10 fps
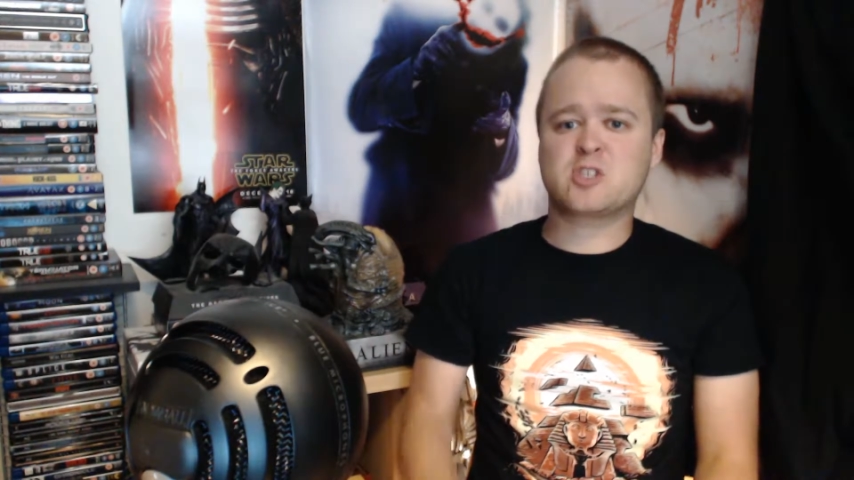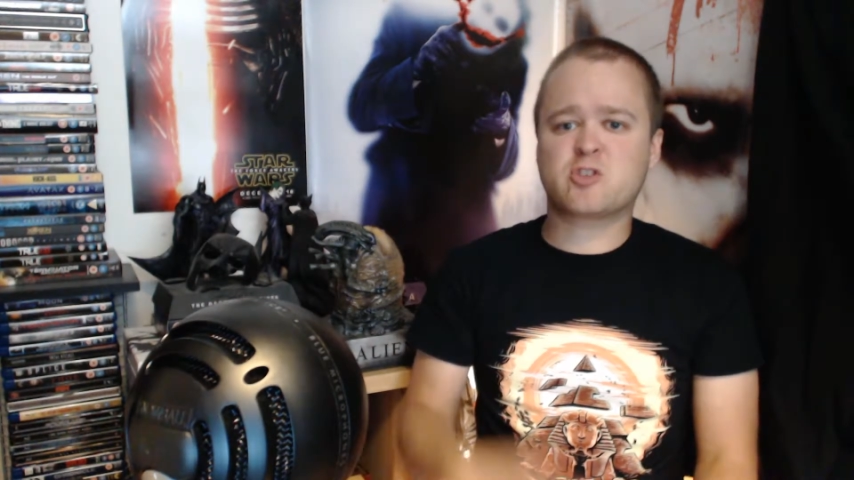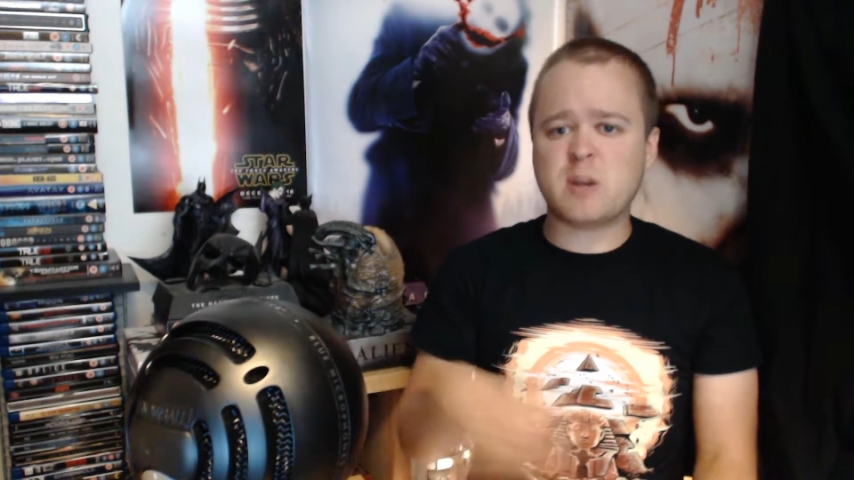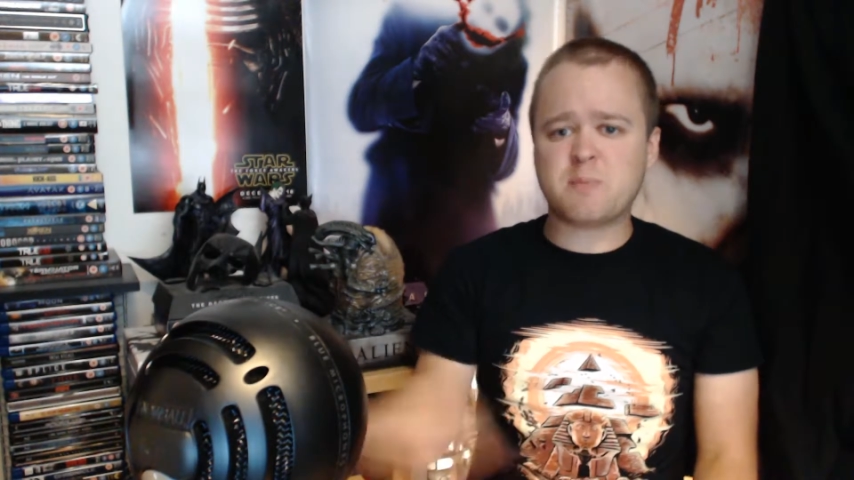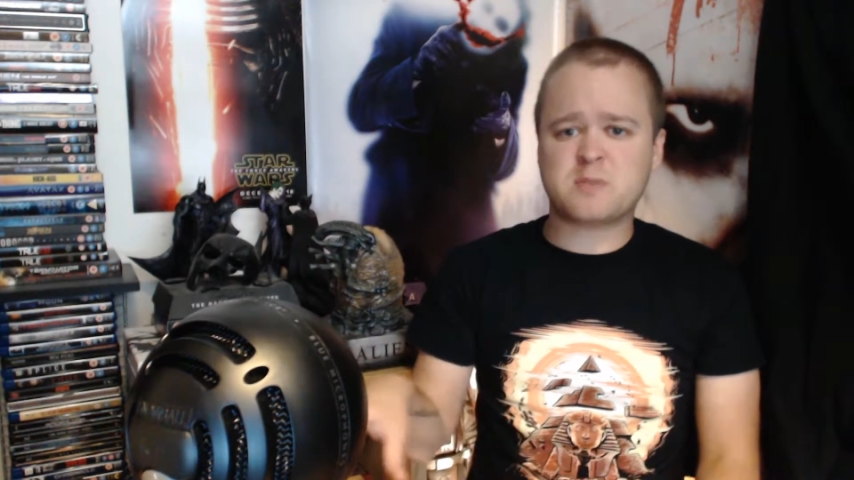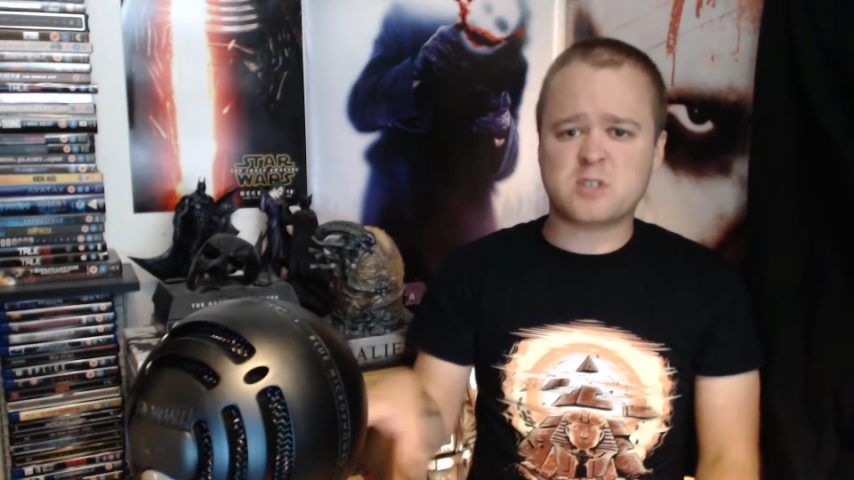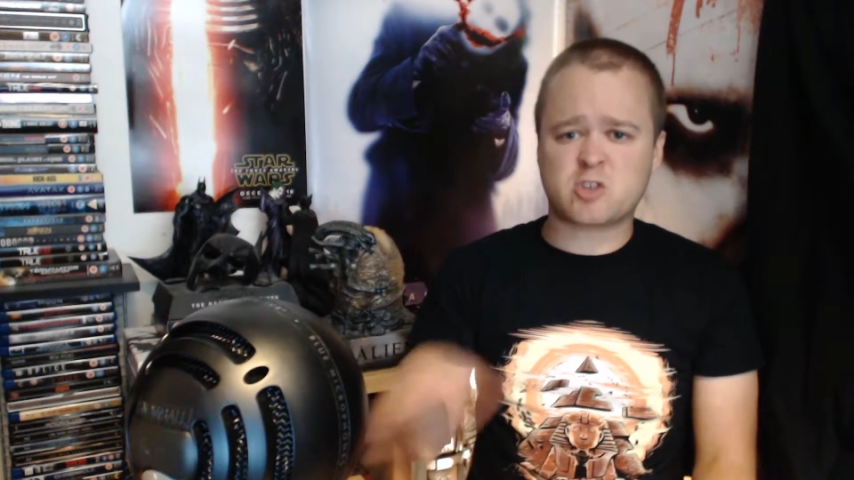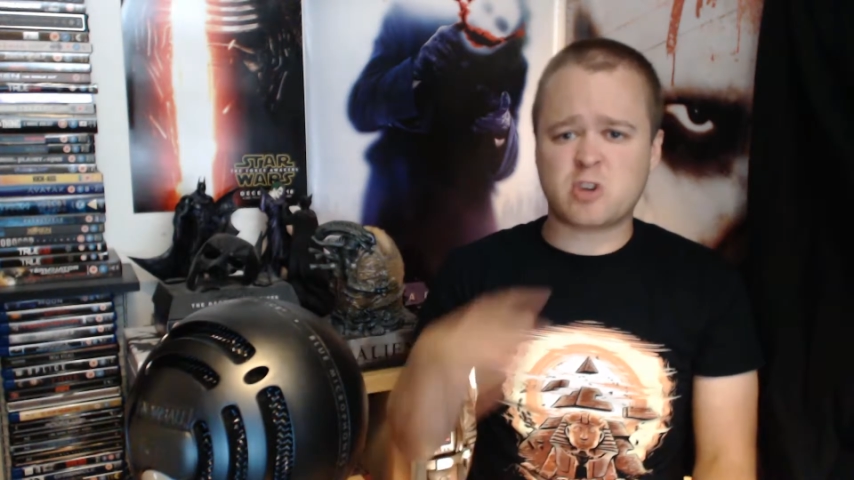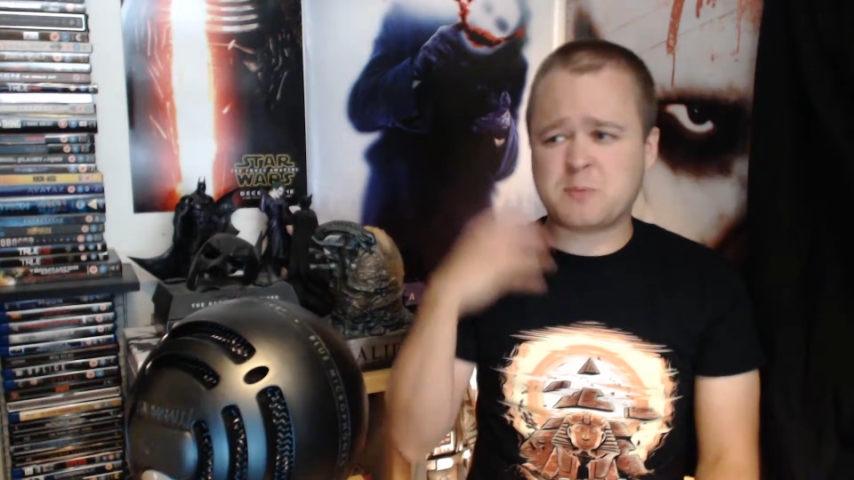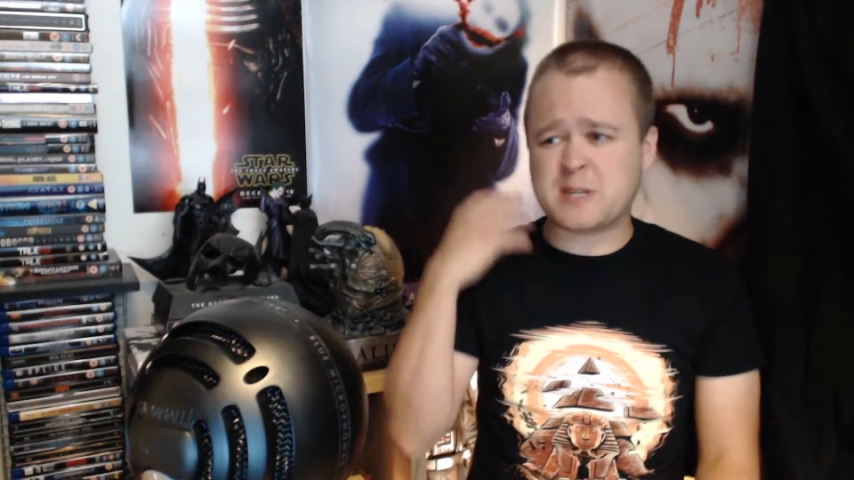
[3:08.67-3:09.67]

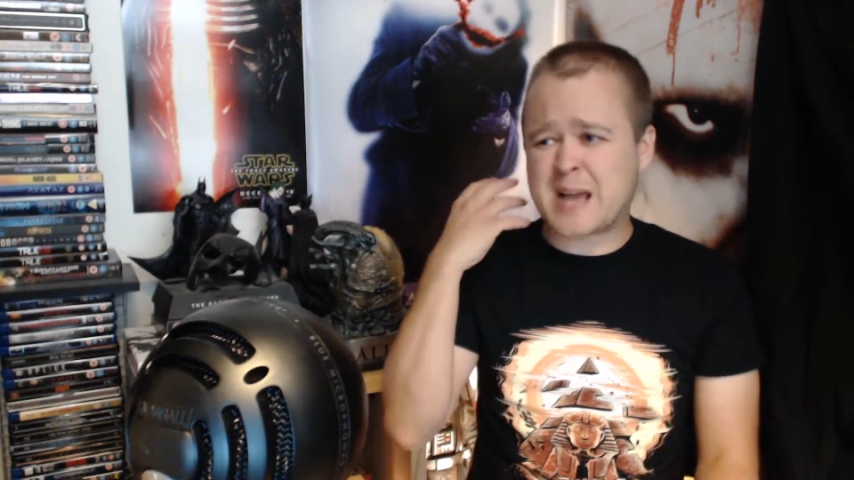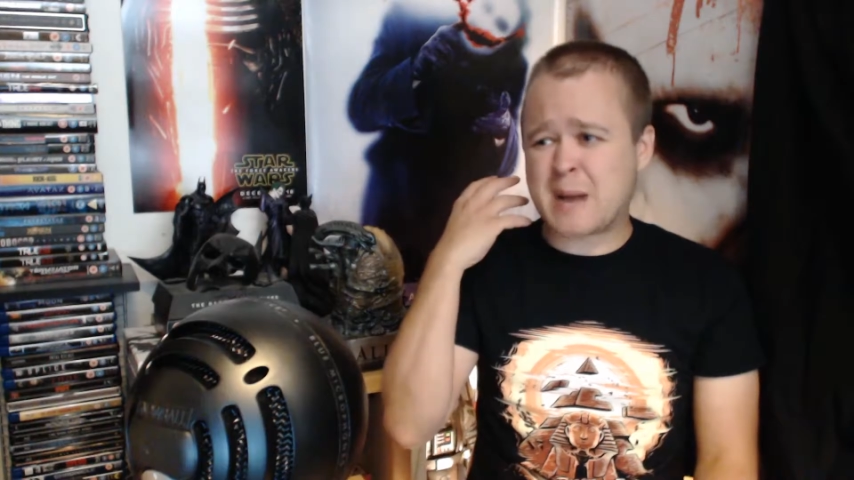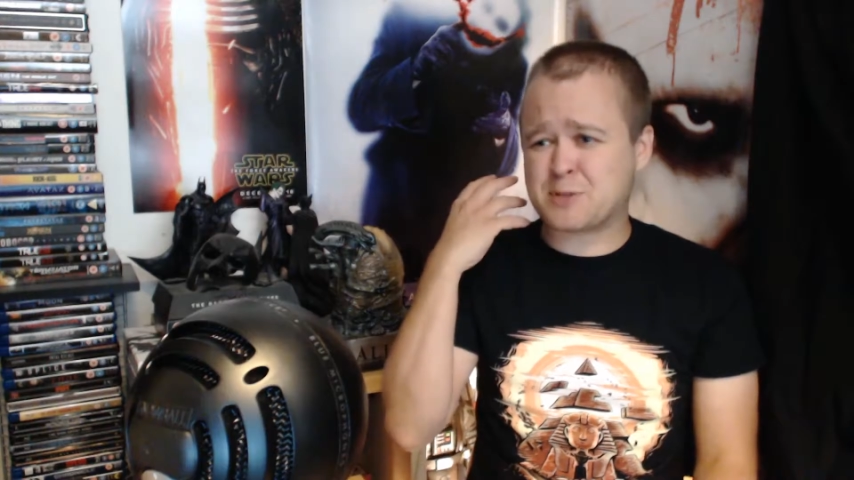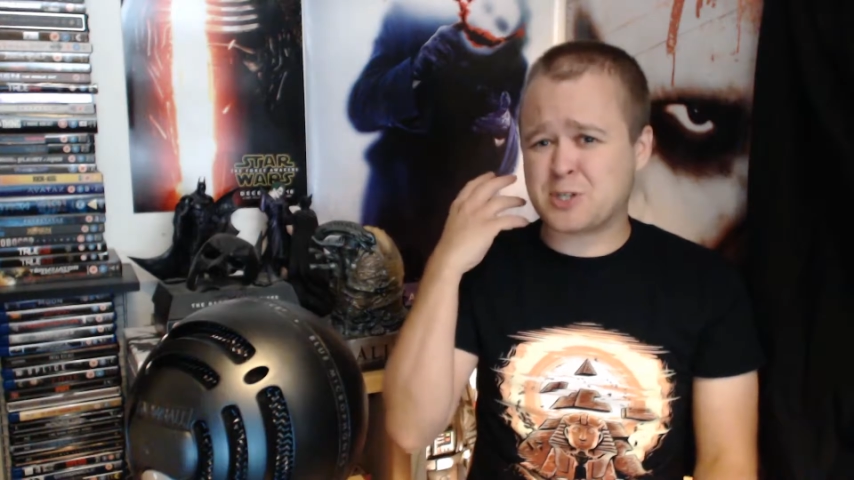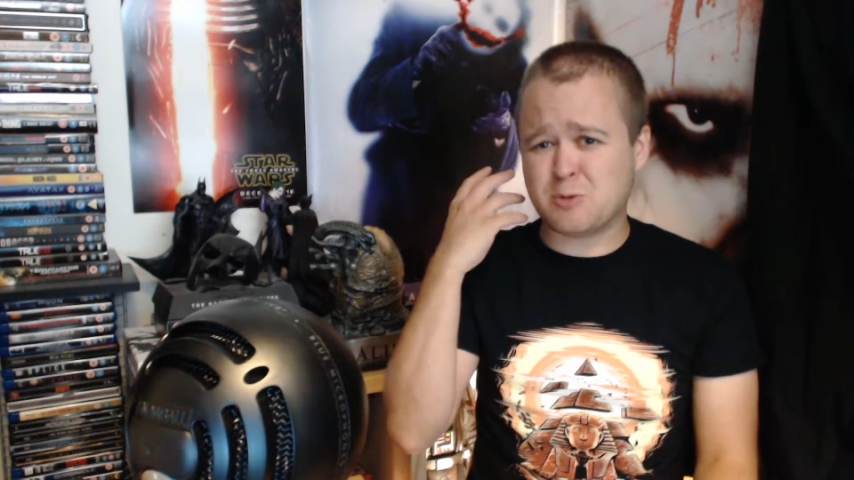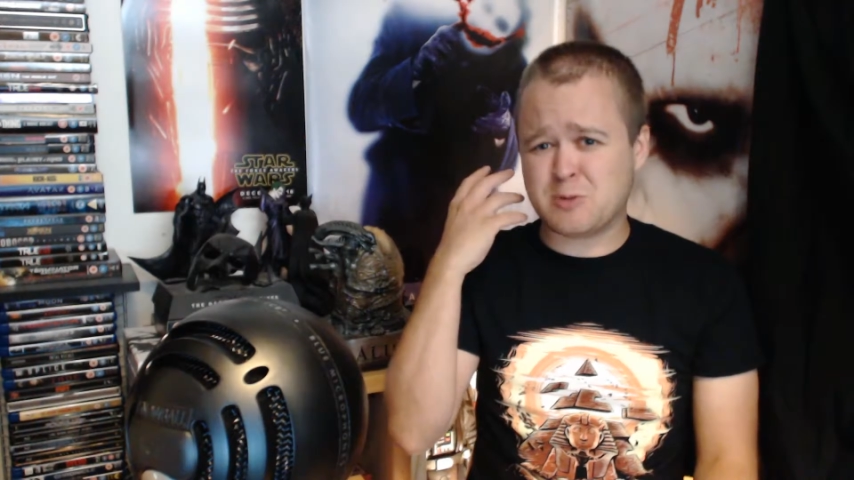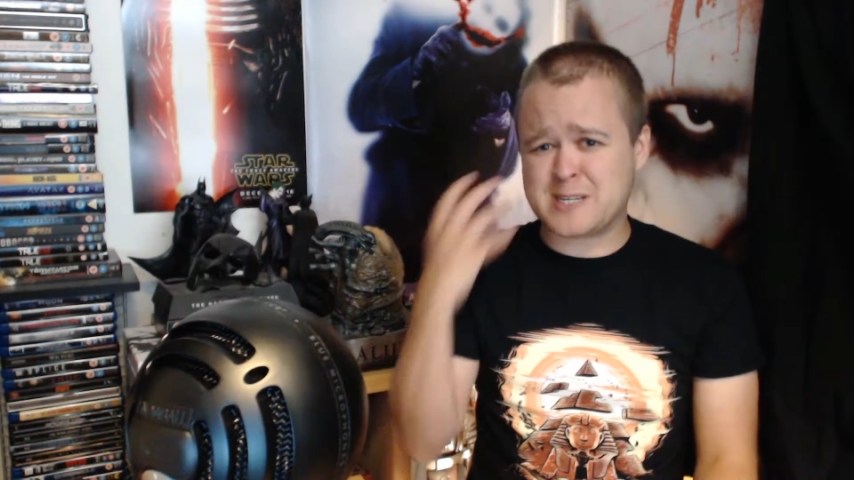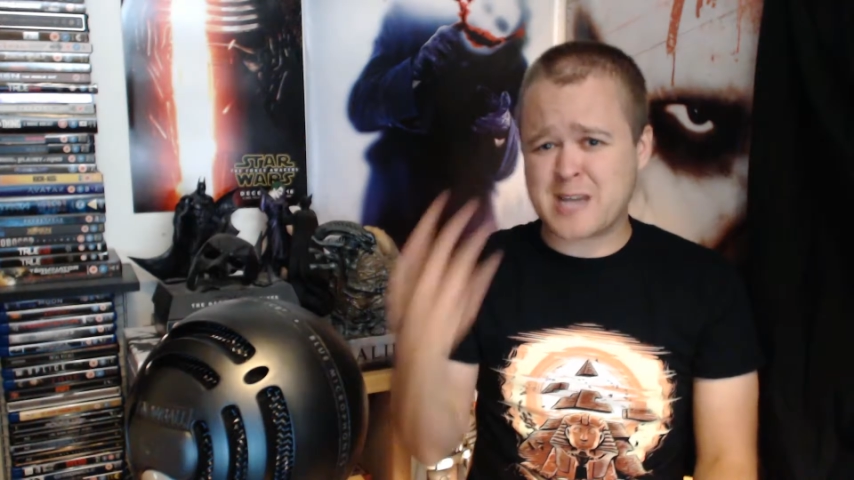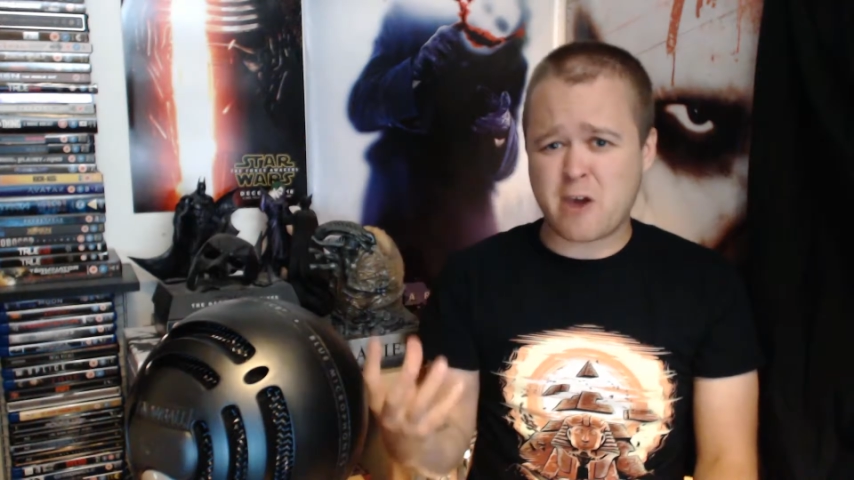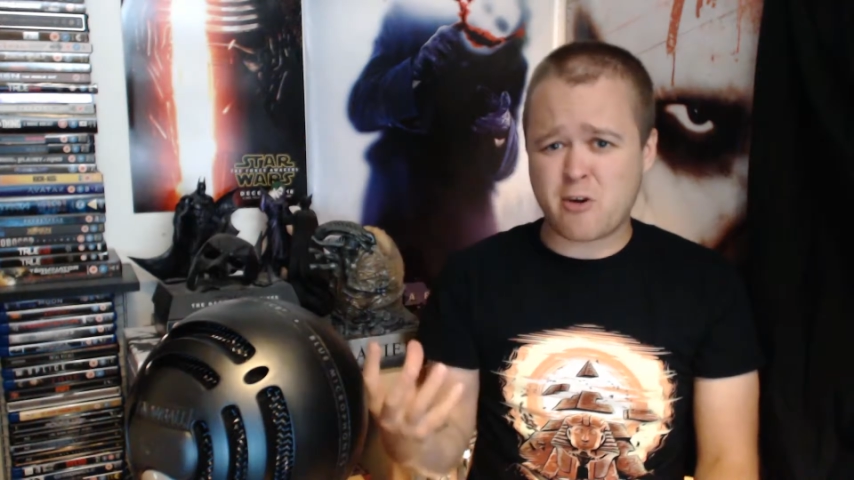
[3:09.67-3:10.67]
script is absolutely
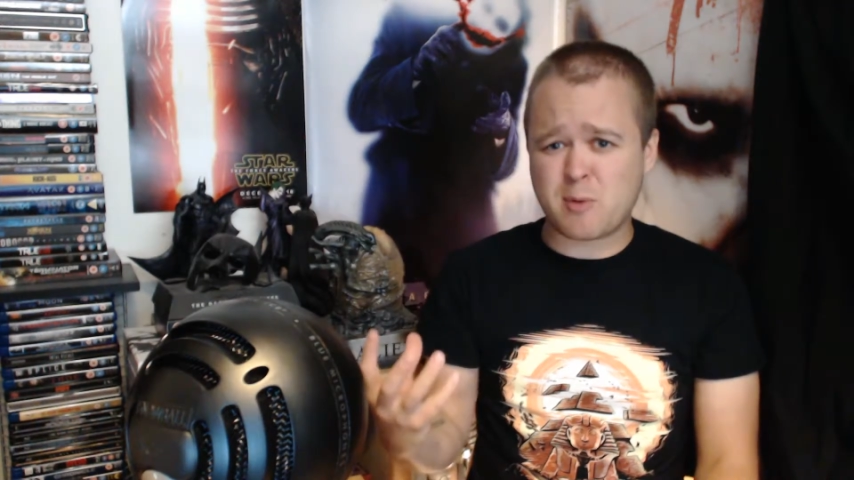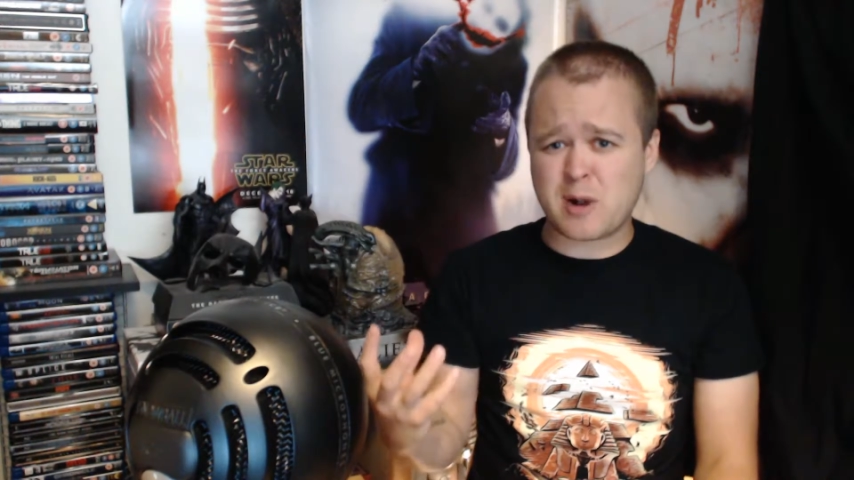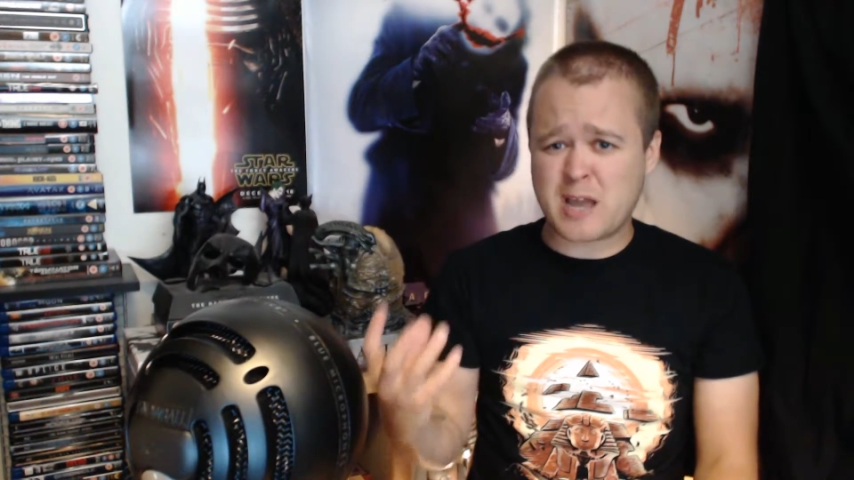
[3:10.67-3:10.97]
terrible.